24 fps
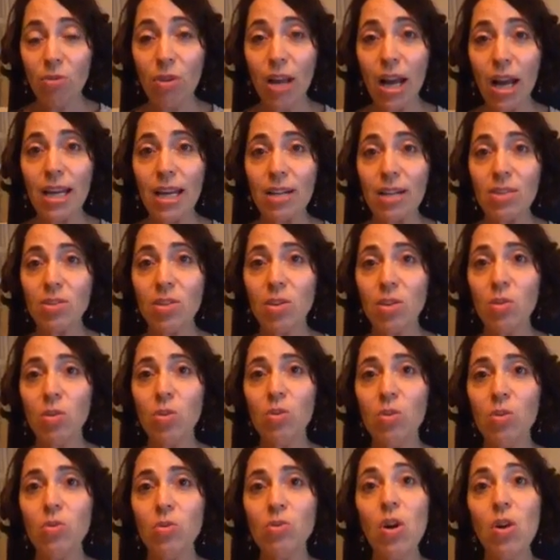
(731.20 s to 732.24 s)
right? So
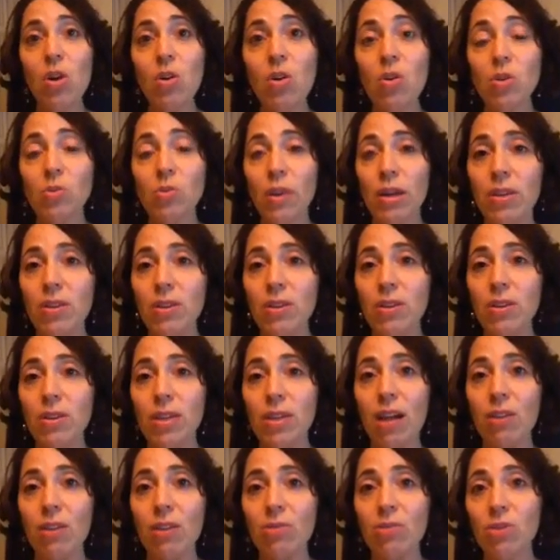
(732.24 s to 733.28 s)
who knows what you can
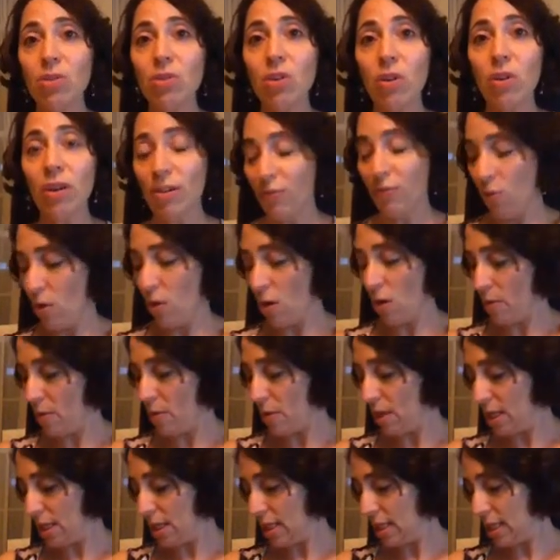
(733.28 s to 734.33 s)
now do going
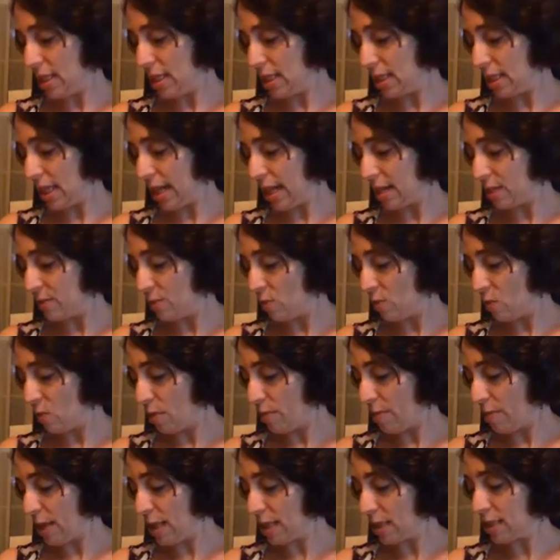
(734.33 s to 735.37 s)
forward in these last
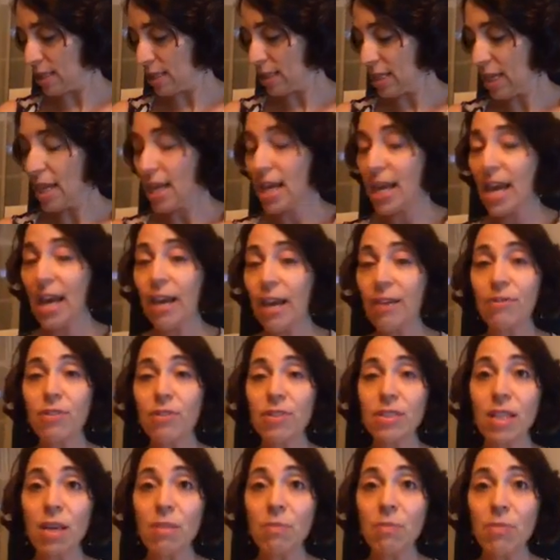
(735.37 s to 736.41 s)
4 months. And
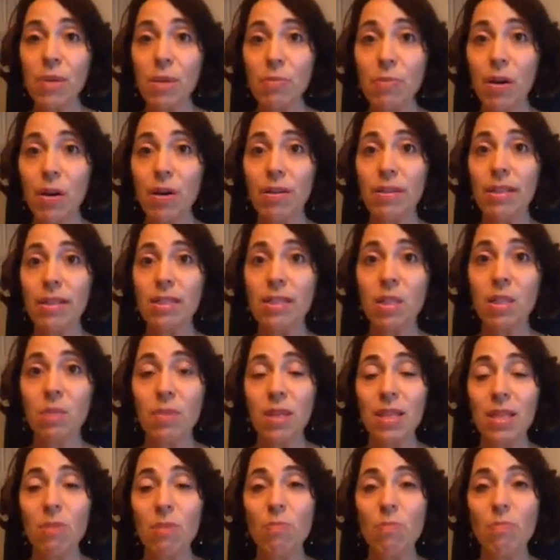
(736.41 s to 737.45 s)
for some people, this could
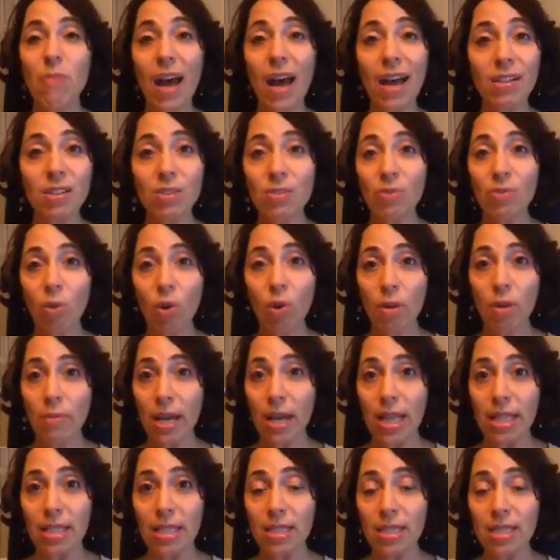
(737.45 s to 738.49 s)
be the best 4
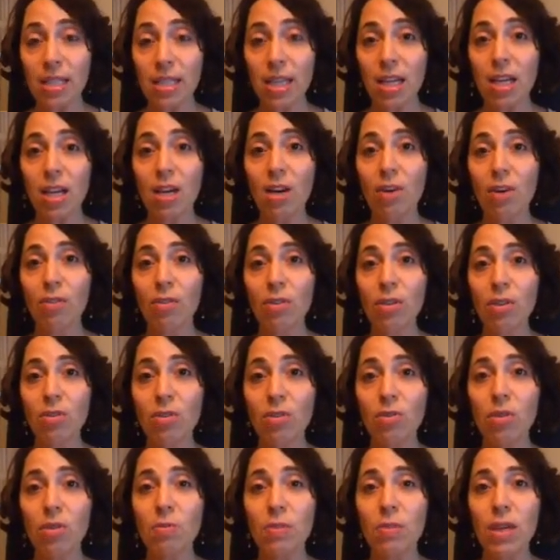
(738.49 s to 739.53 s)
months for
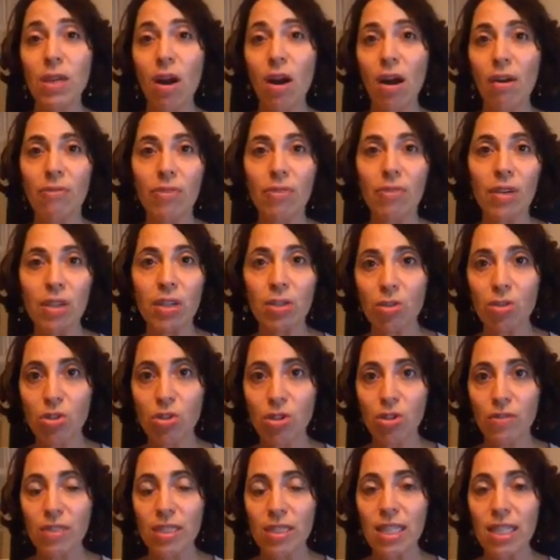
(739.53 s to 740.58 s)
you to be offering your
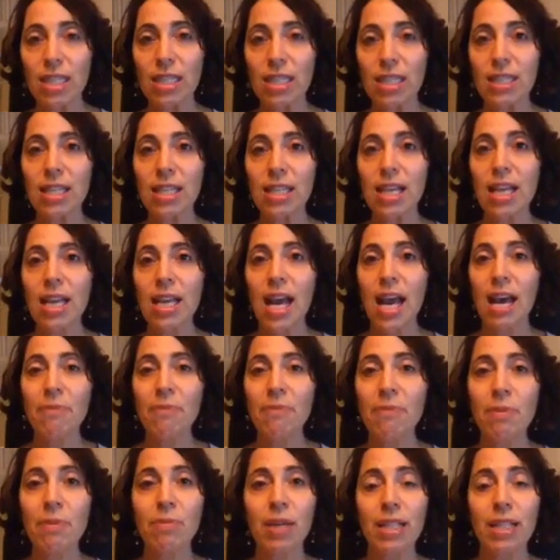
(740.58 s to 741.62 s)
services,
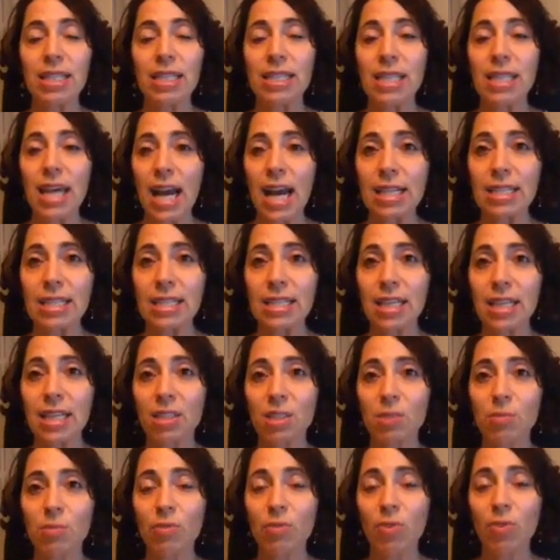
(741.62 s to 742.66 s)
have people get the tax
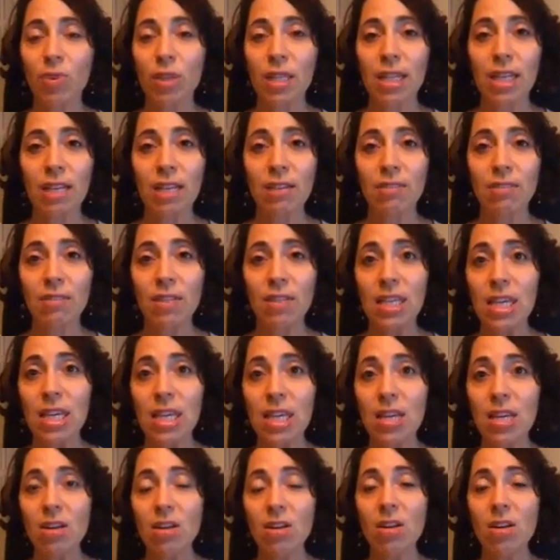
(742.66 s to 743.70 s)
deduction before the end of the
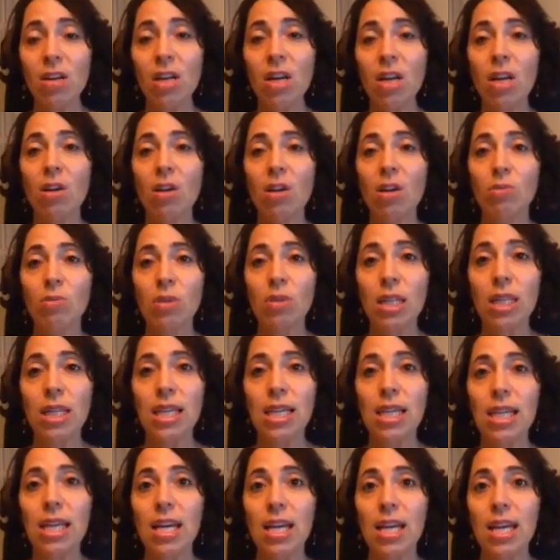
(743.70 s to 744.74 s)
year,
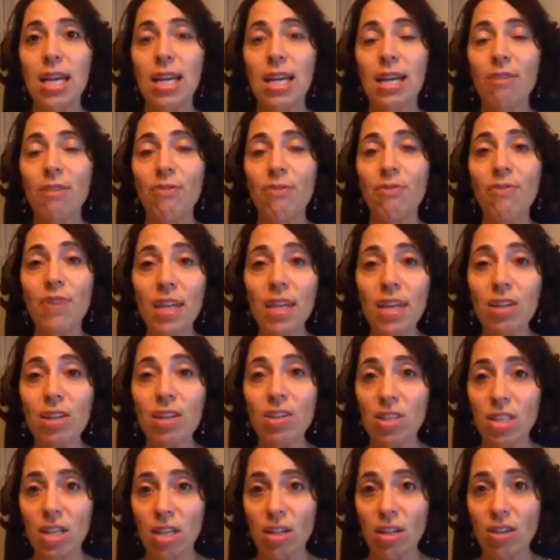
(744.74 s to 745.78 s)
really
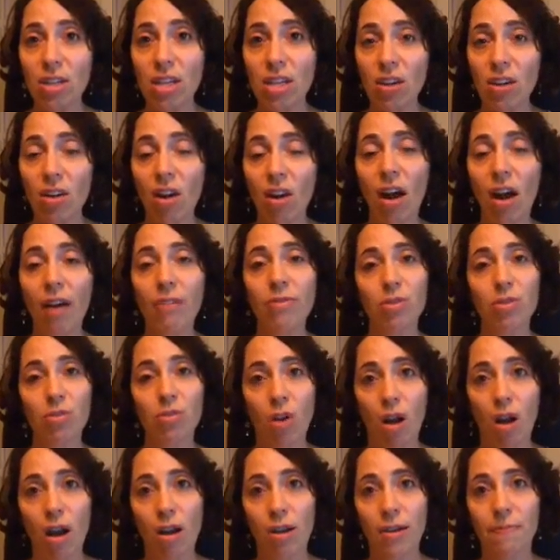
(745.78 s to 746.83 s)
finish their year off
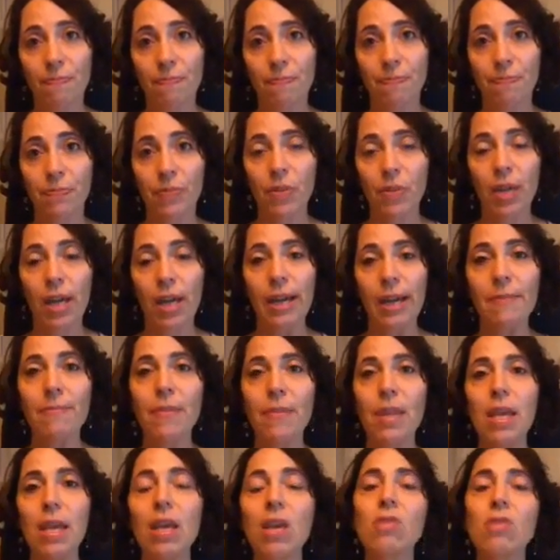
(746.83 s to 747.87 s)
strong.
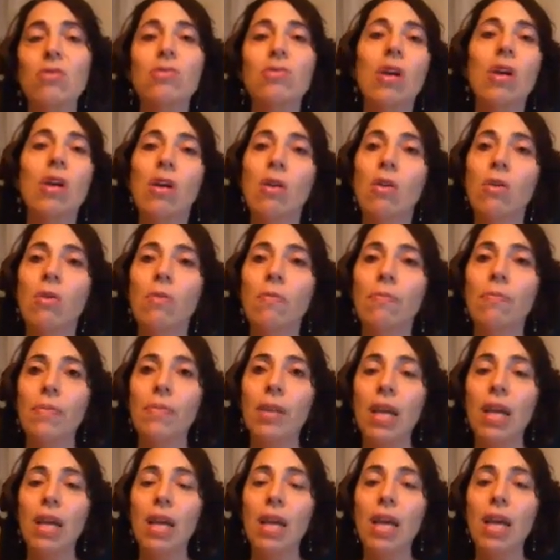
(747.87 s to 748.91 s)
Okay, so
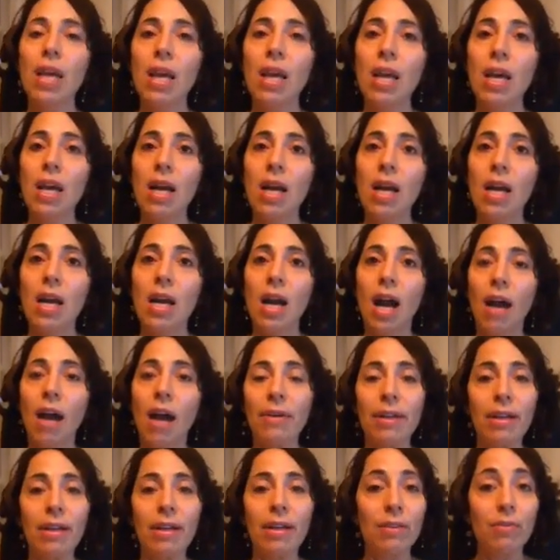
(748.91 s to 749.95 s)

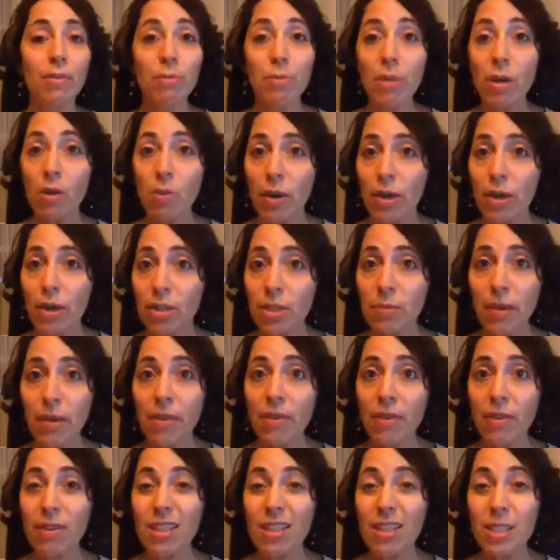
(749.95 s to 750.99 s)
I want to hear from you. What are some
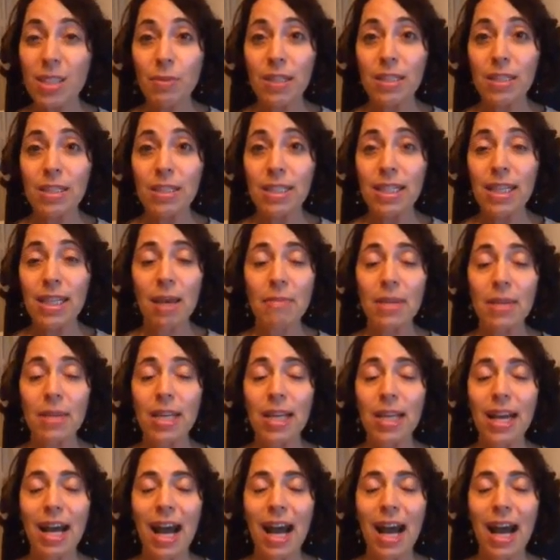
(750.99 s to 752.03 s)
other
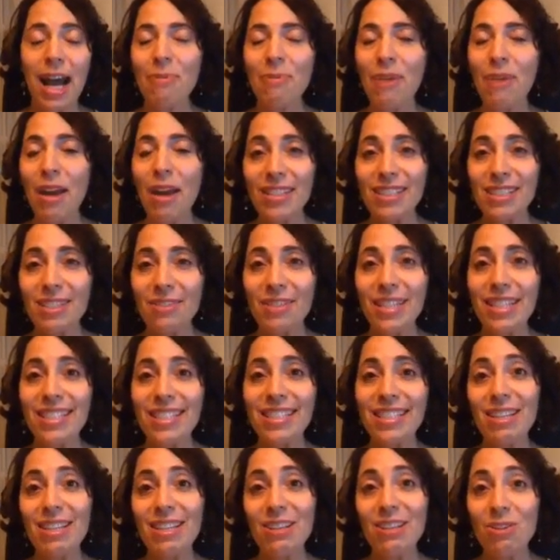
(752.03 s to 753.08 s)
high payoff
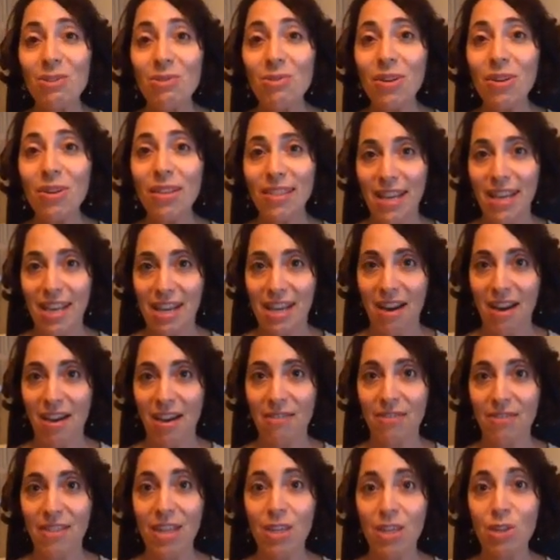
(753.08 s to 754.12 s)
activities that you can think of
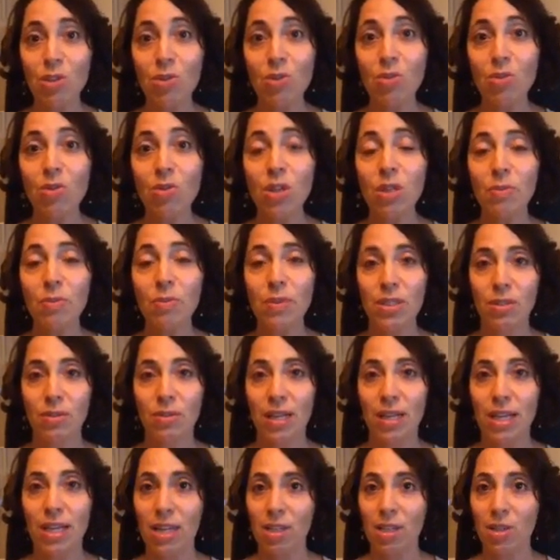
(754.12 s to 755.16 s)
that you could be
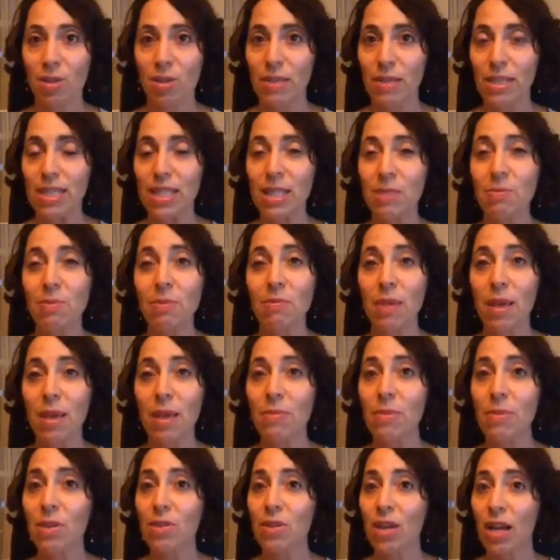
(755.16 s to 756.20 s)
doing in your business, but
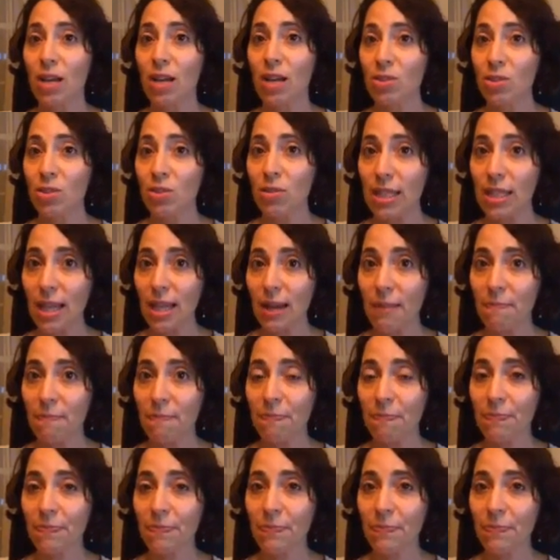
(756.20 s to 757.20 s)
maybe you're not doing them?